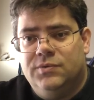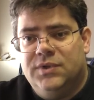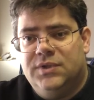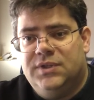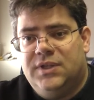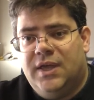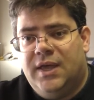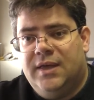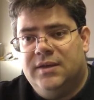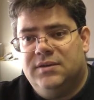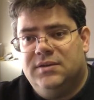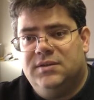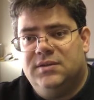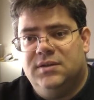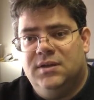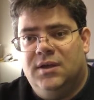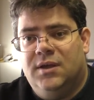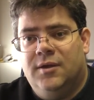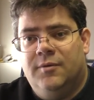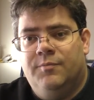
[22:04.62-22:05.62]
with that
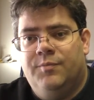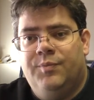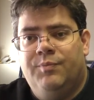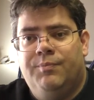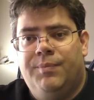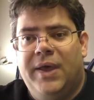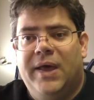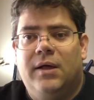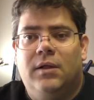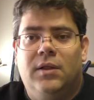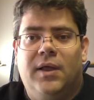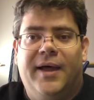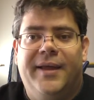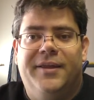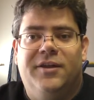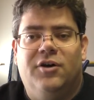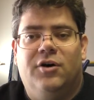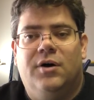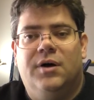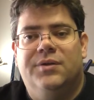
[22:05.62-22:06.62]
uh, bell
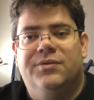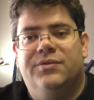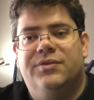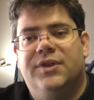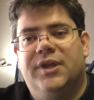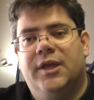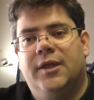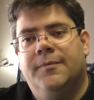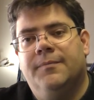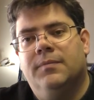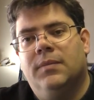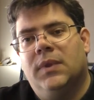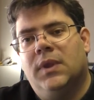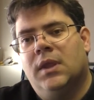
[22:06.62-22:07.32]
icon thing.